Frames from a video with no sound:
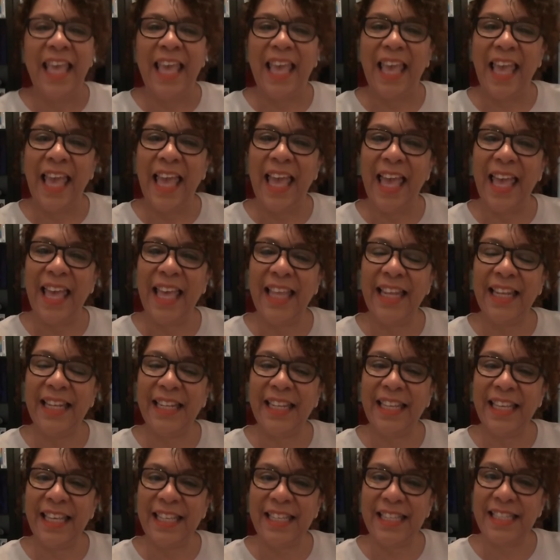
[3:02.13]

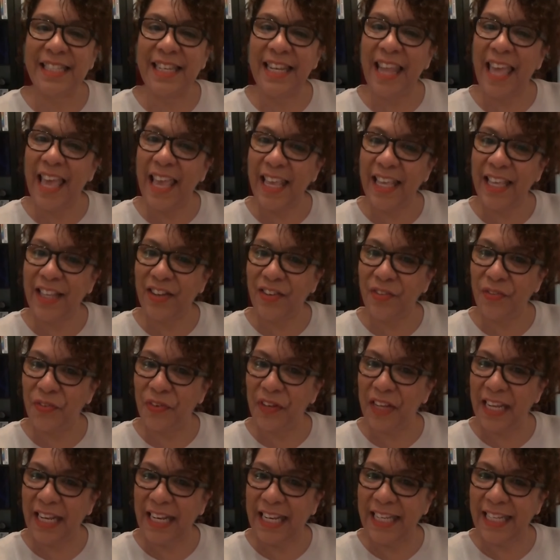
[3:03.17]
And it's like
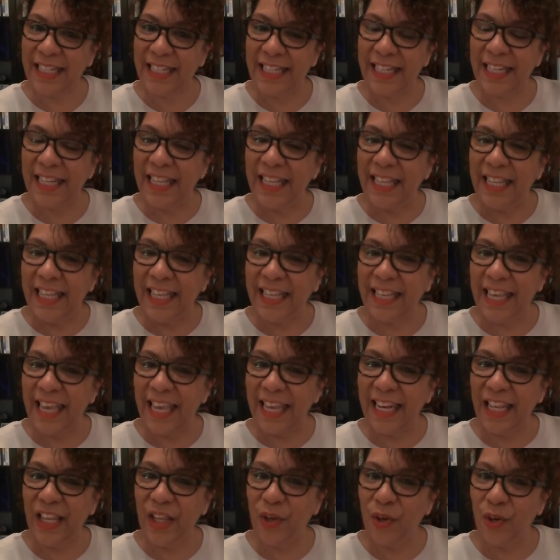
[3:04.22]
really
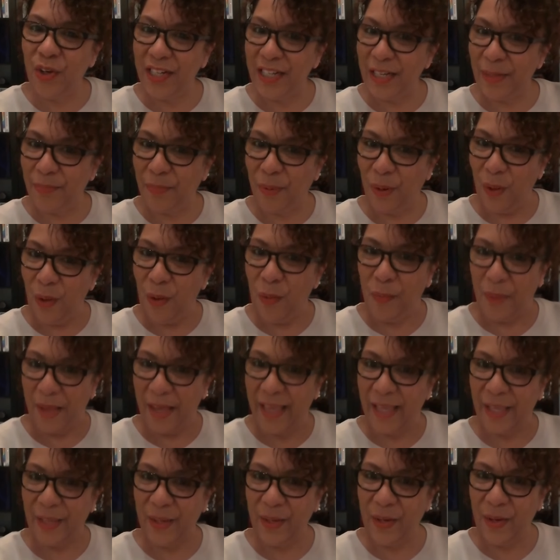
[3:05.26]
getting your diploma.
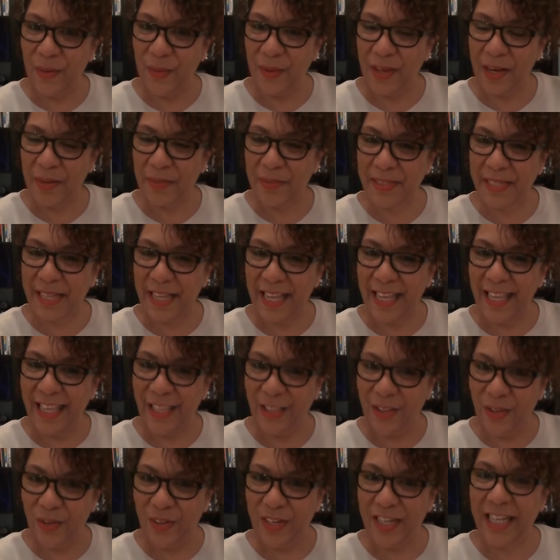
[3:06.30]
You know what I'm
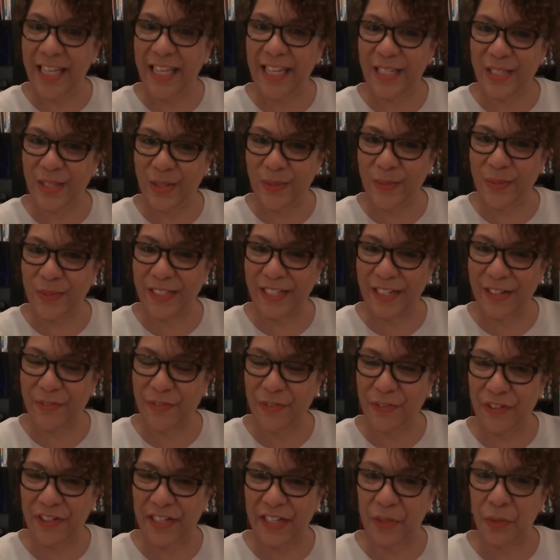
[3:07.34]
saying? You need to work
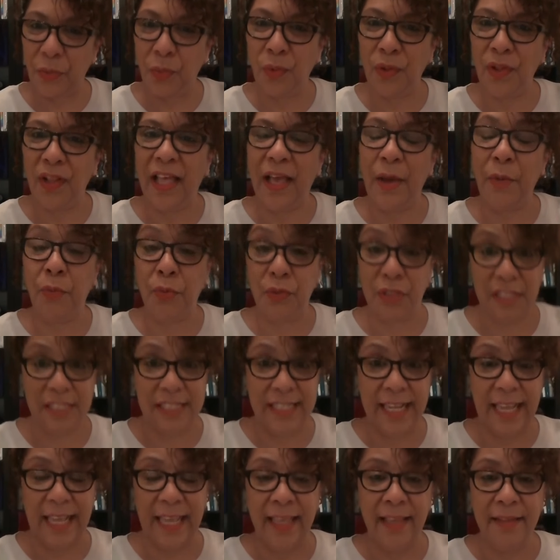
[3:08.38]
for it. Well, I would
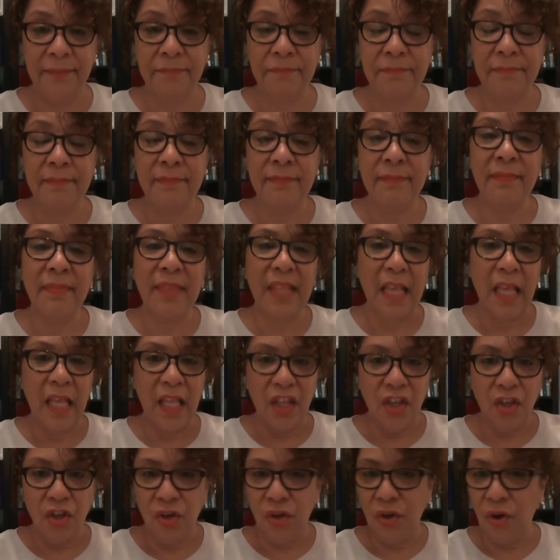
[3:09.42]
say
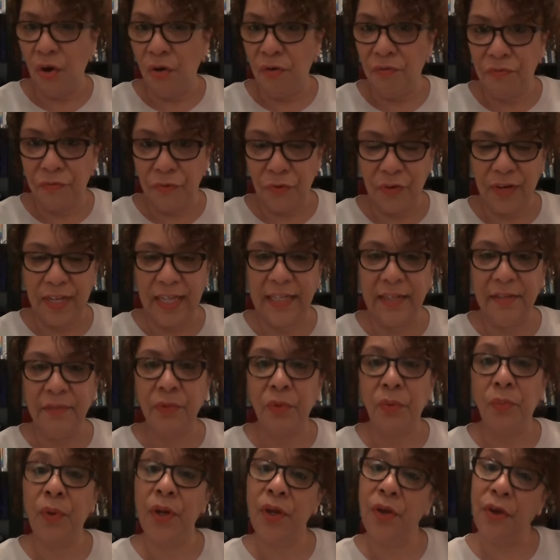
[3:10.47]
go for it.
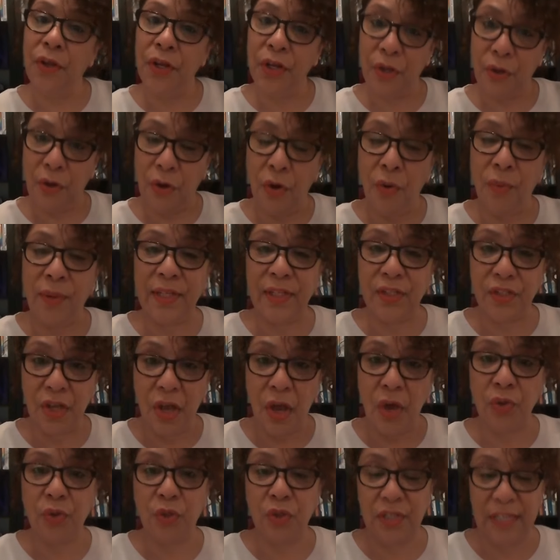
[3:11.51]
We're going to go and
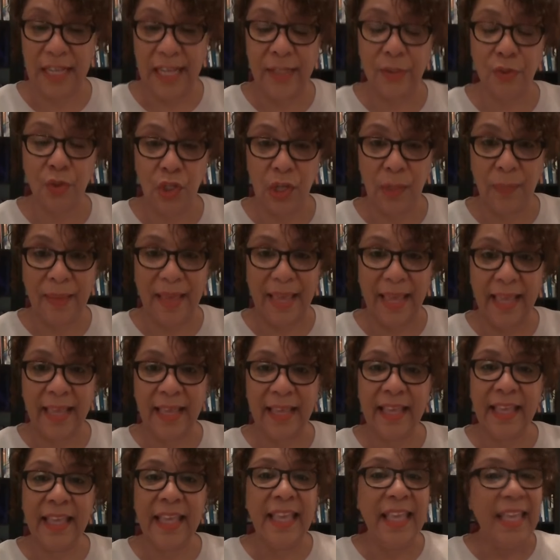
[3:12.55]
talk today to the
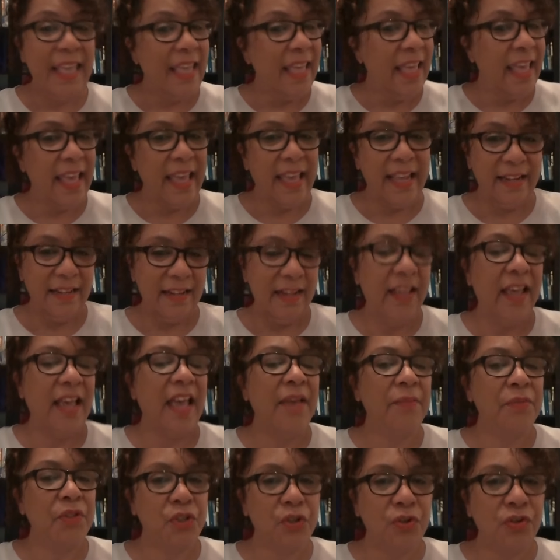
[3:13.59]
bank. And
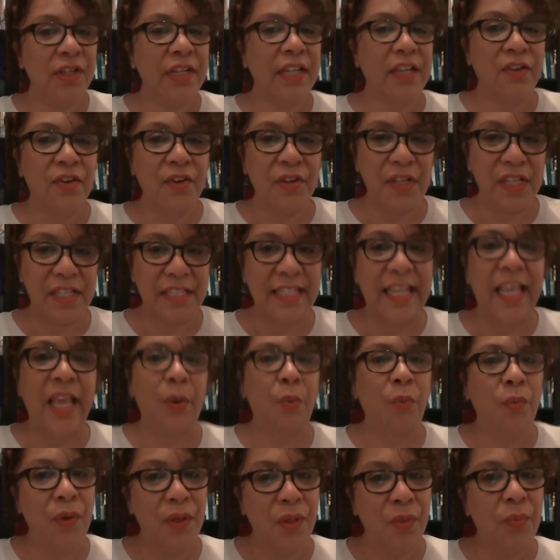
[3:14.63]
I'm sure they're going to say,
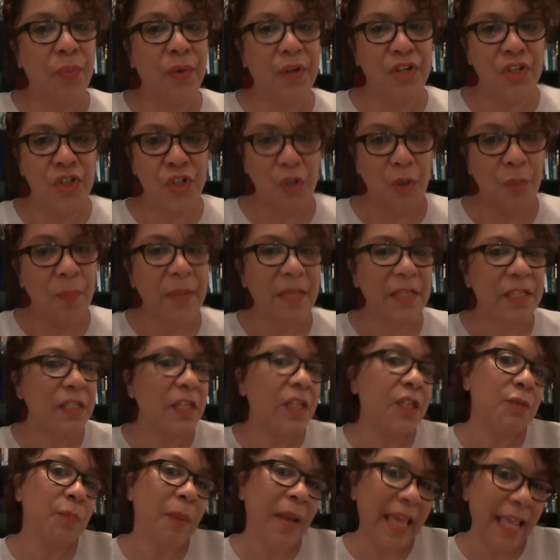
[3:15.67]
well, where's your
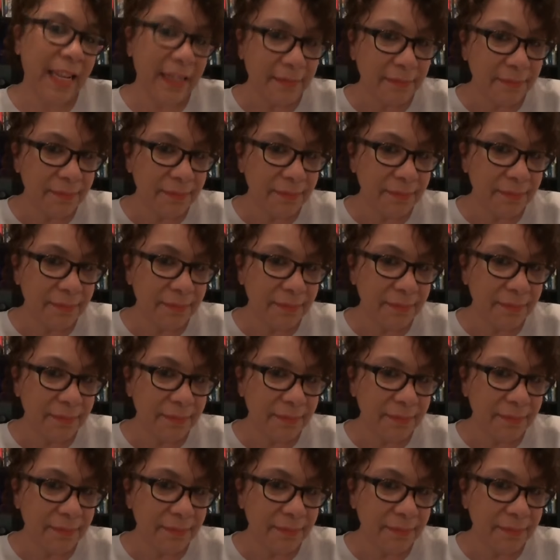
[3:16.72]
business plan?